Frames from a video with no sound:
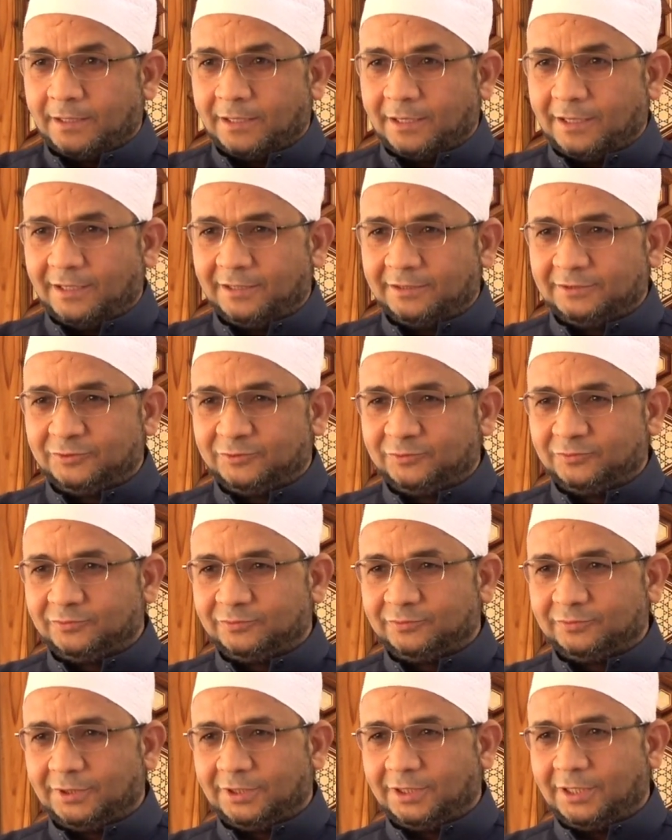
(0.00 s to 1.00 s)

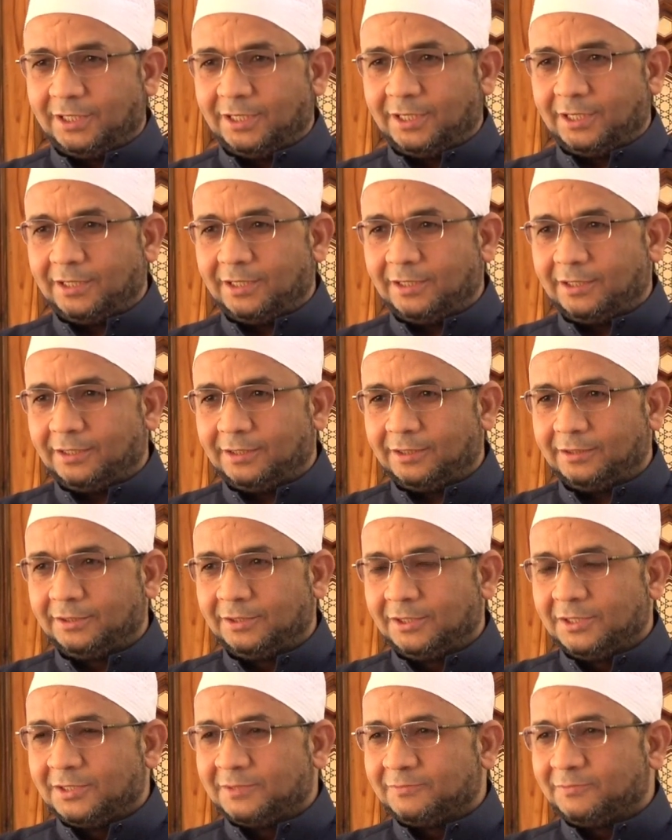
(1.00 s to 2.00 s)
And uh, uh,
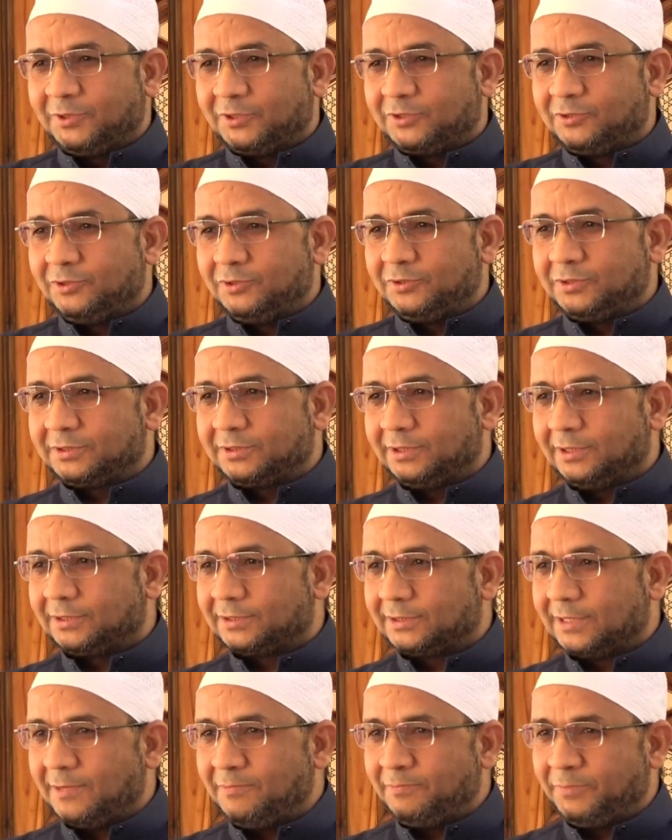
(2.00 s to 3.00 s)

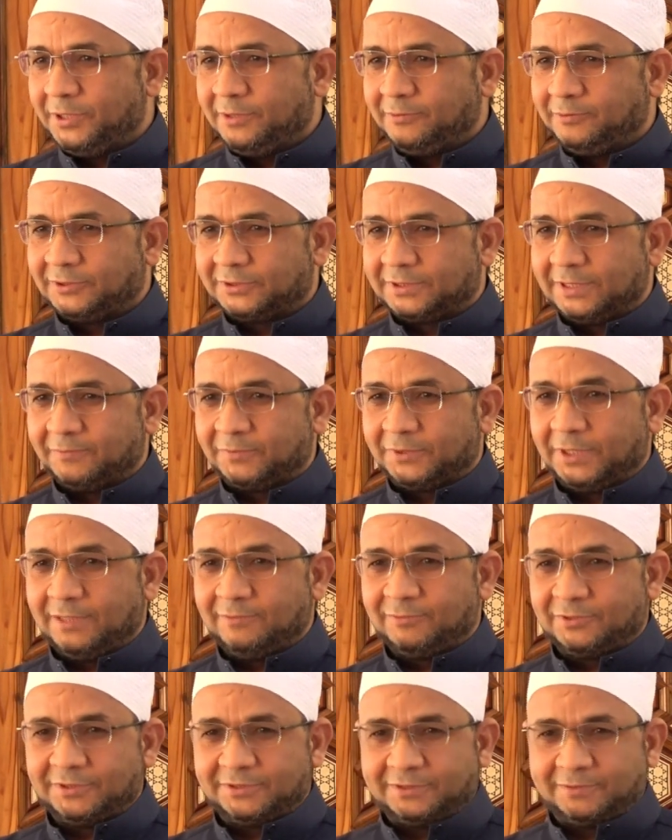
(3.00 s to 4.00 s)
because some people,
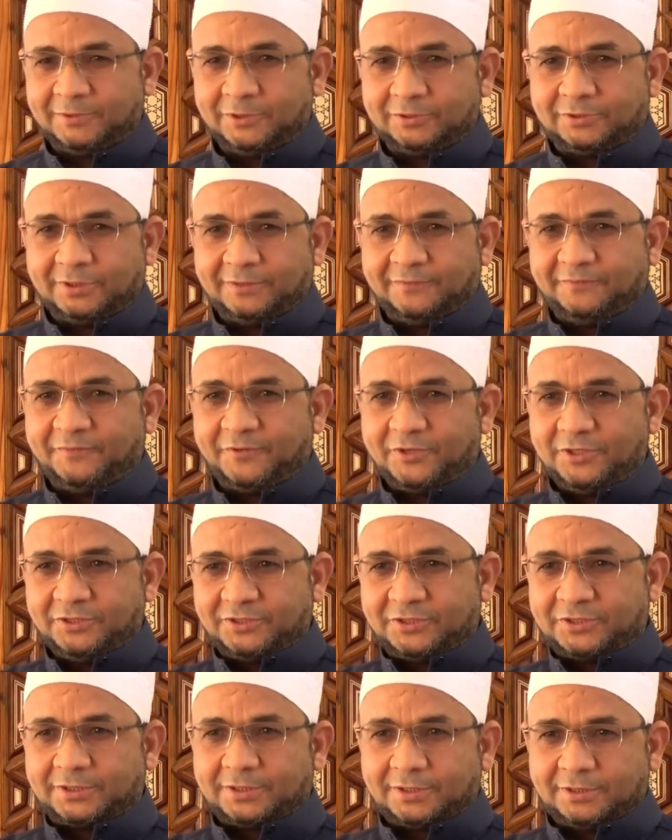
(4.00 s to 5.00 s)
sometimes especially
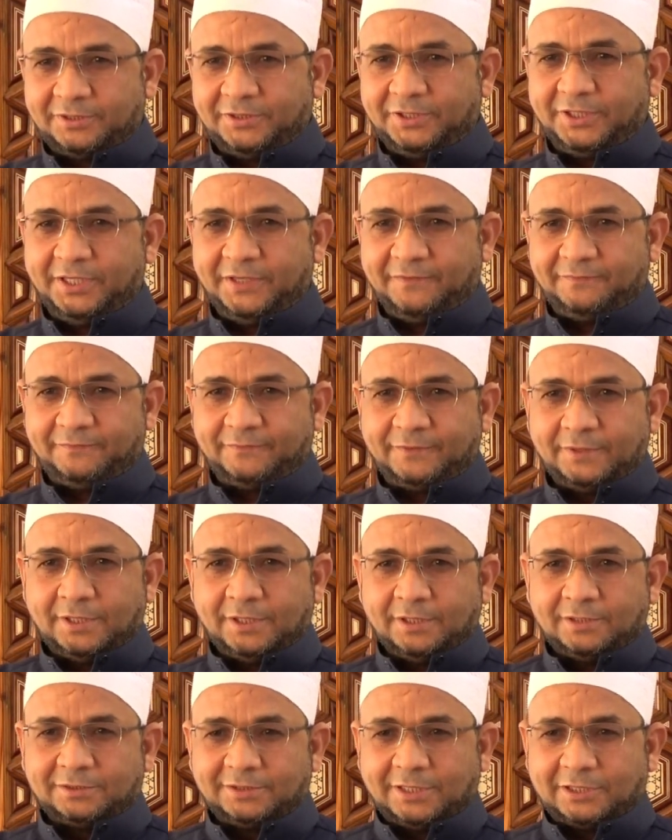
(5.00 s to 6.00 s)
friends, they give.
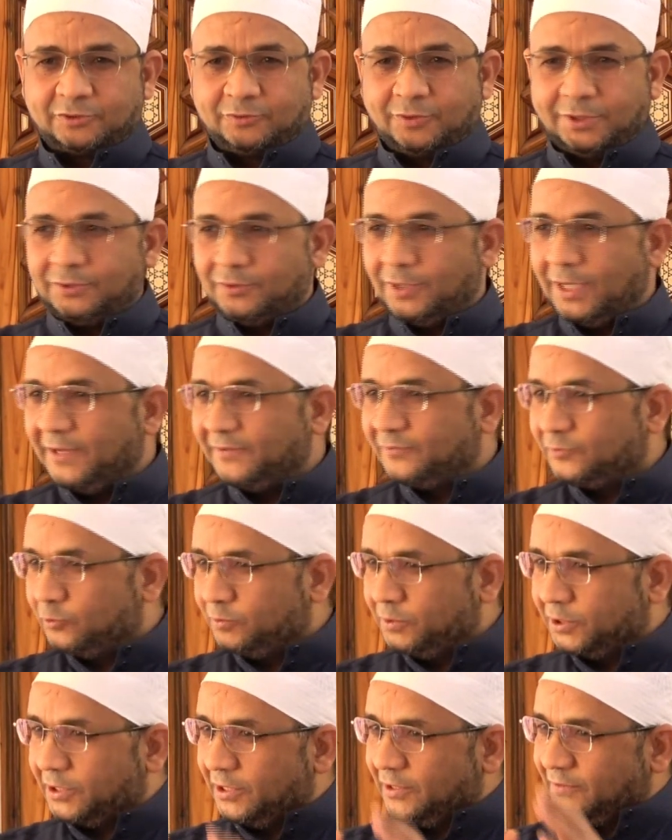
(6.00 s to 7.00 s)
That's why you have to
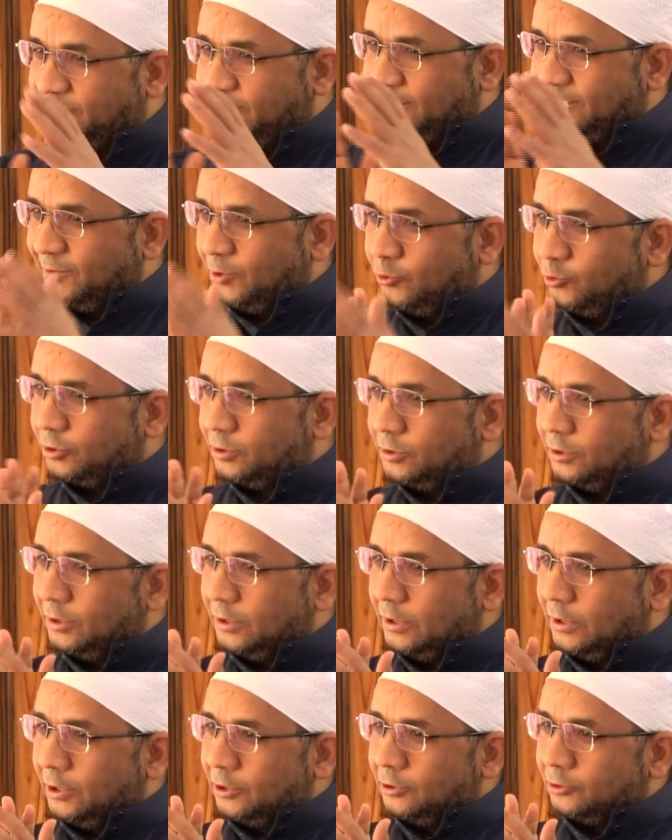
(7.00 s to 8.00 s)
be careful about.
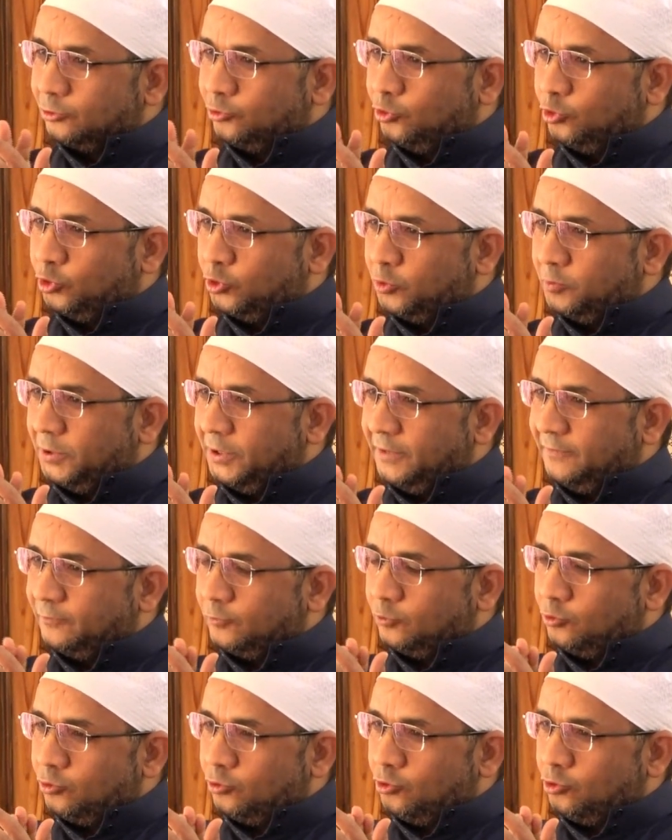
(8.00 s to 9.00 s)
Don't
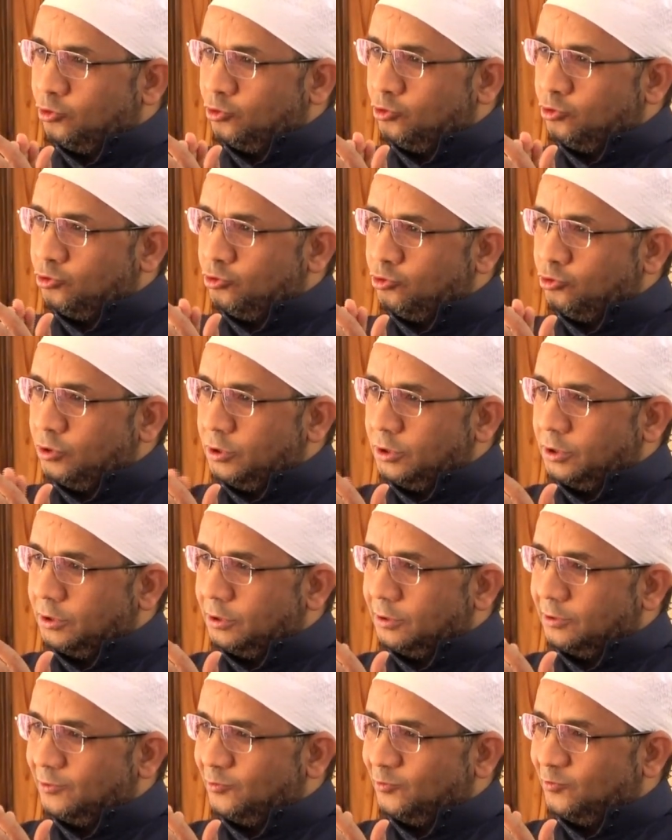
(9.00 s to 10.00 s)
believe all
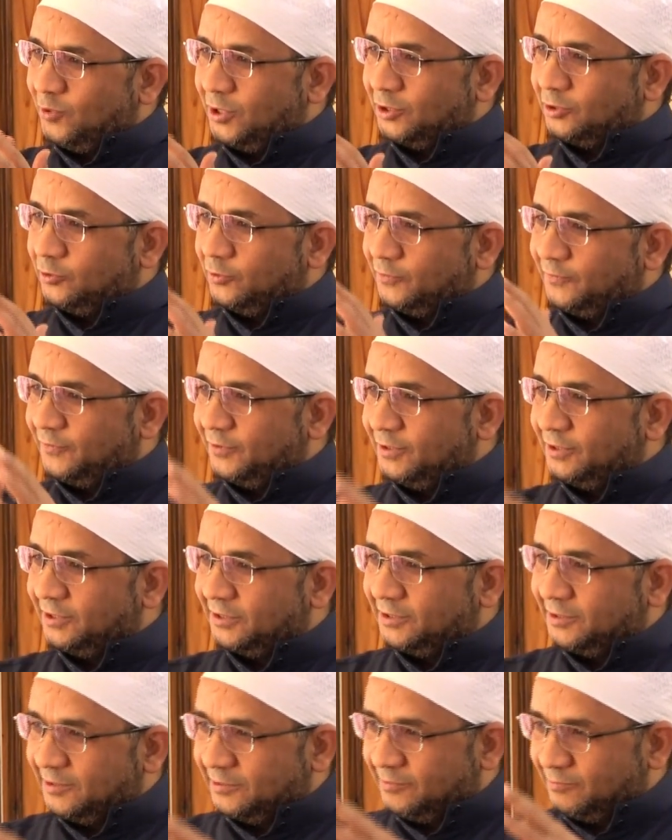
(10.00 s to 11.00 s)
what your
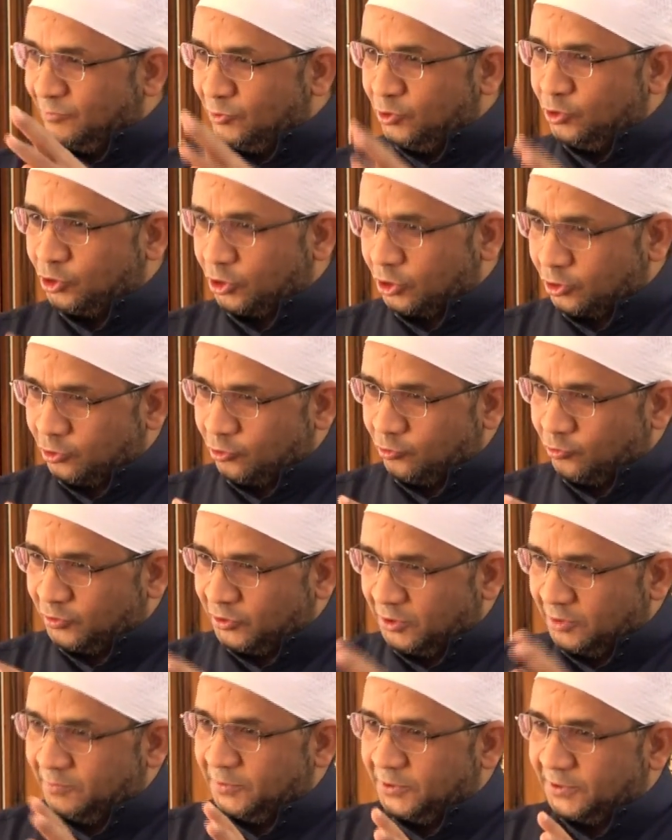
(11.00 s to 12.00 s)
friend mentioned in
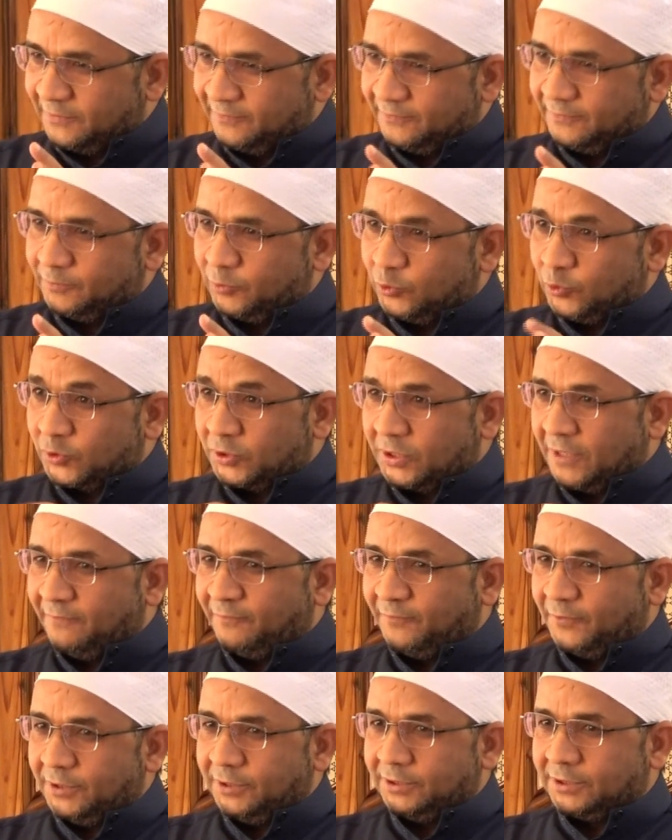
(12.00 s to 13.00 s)
terms of, because
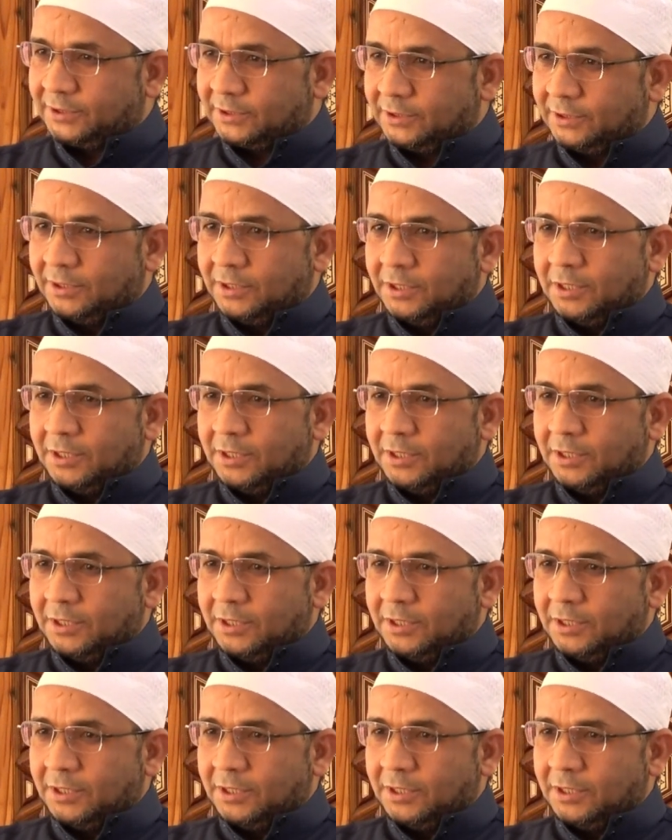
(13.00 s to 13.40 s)
some friends,